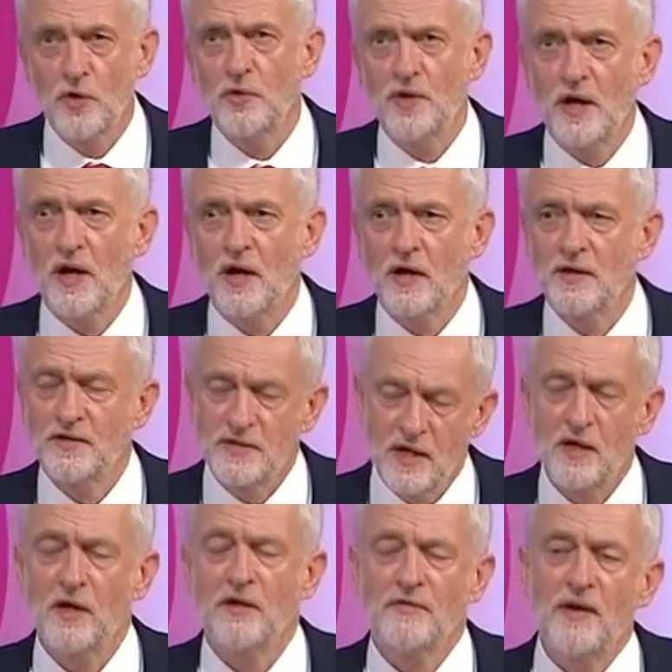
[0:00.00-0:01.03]
the
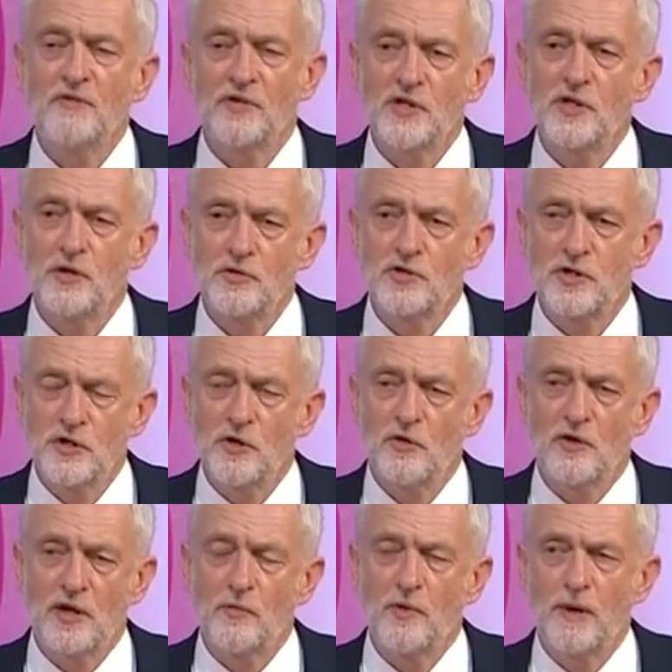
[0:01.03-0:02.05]
idea of having to use a
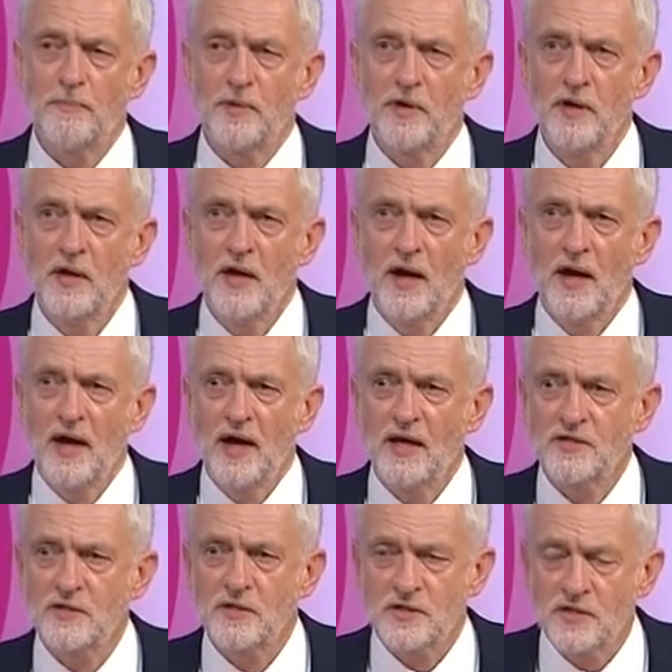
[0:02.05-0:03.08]
nuclear weapon
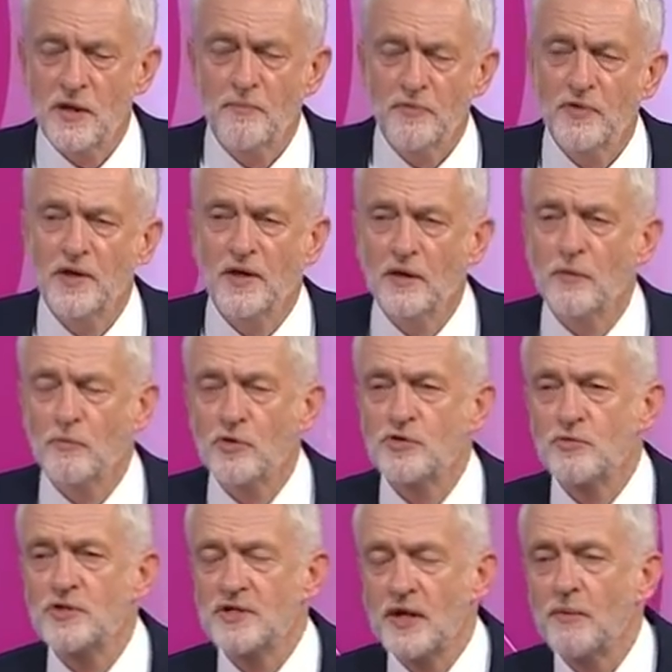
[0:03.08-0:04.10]
as something that was
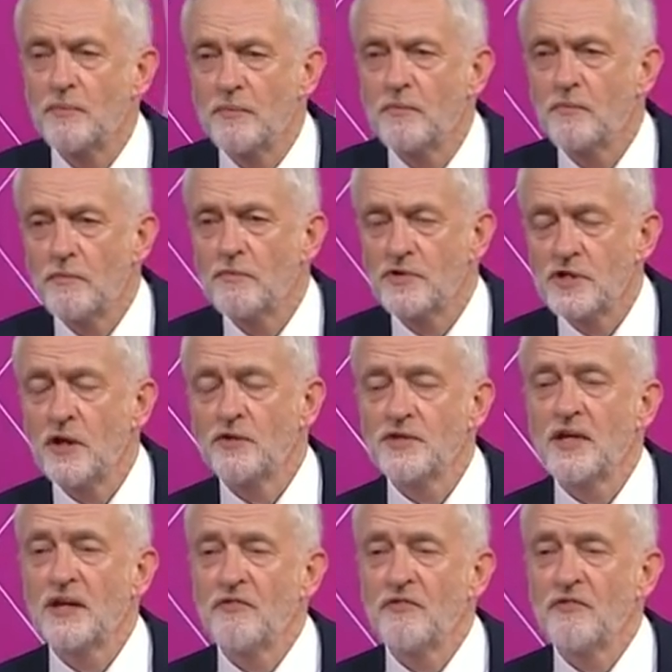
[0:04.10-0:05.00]
result resulting in a